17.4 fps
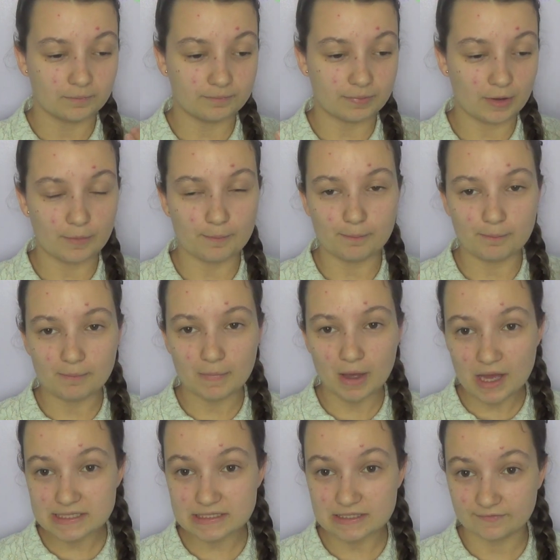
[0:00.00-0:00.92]
But
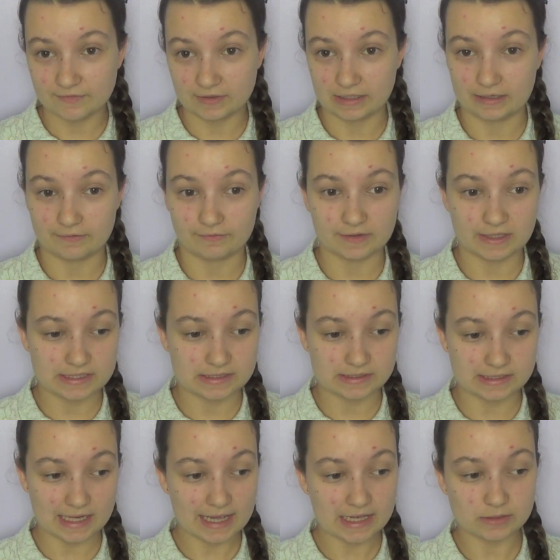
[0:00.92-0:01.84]
mercifully for this
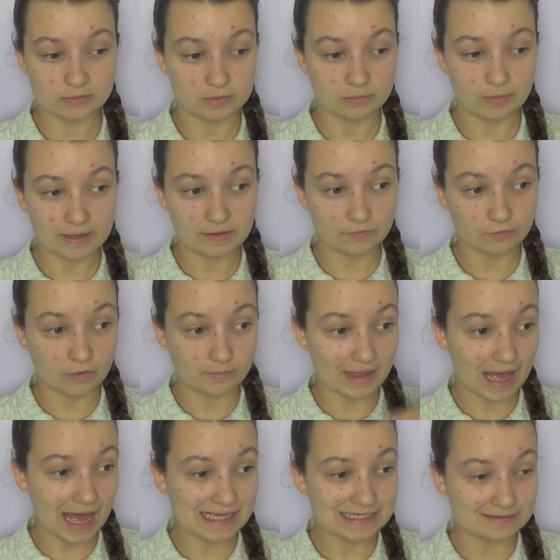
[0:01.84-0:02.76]
day, because we went from
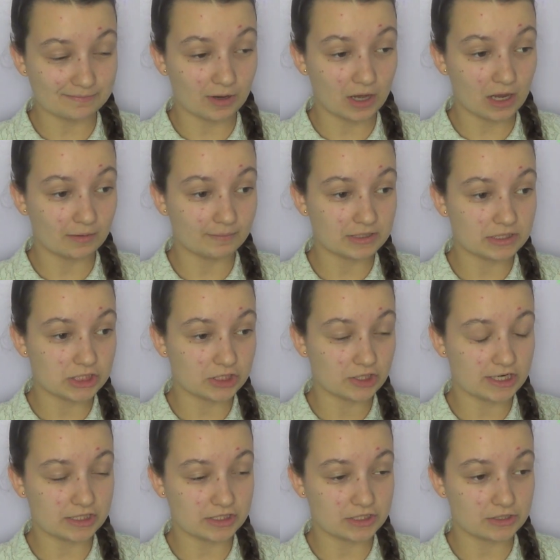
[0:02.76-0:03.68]
the House of Parliament
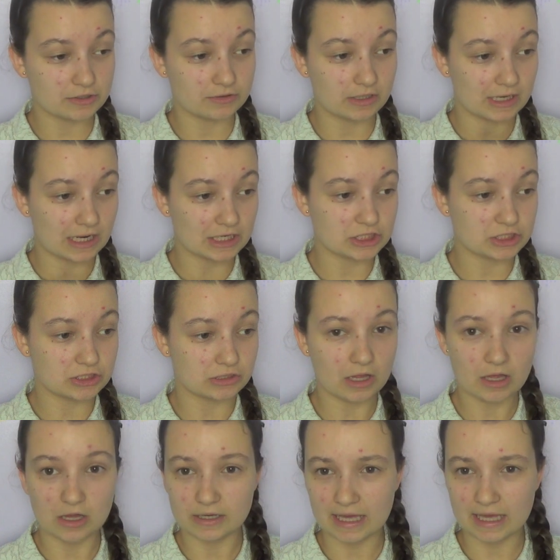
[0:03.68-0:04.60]
straight to the
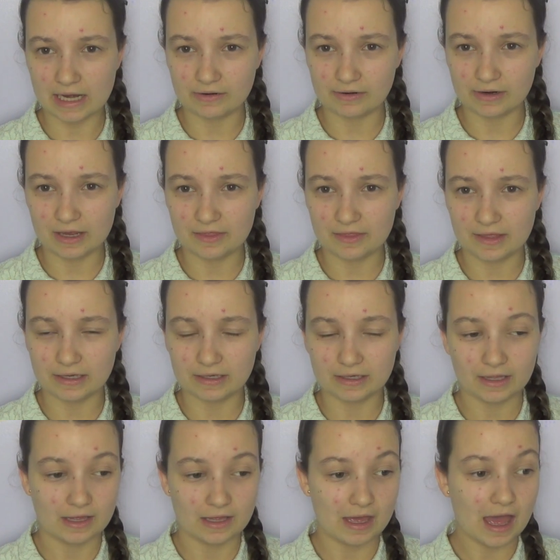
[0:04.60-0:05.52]
National Art Gallery, I
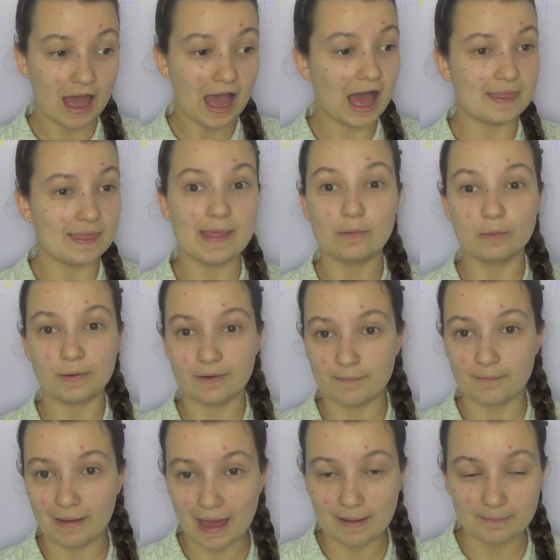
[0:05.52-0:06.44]
think, and then we
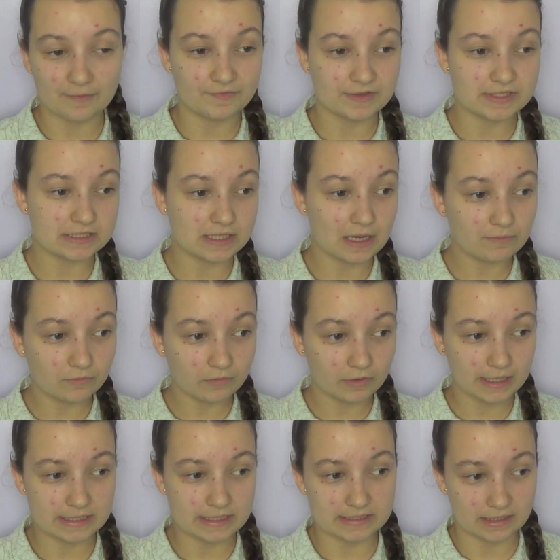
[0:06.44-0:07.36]
went back, but for some
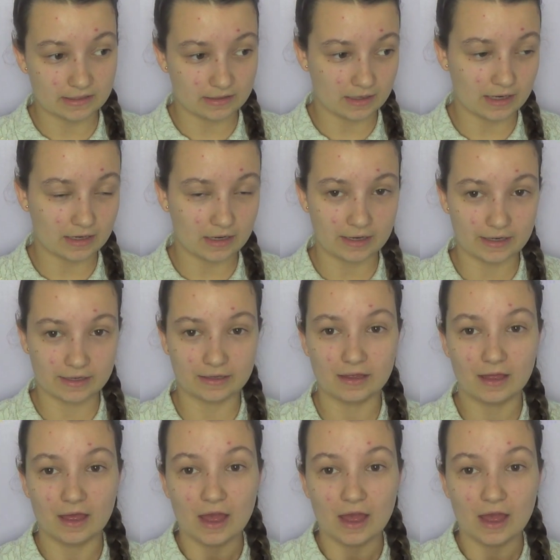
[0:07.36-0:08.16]
reason, and I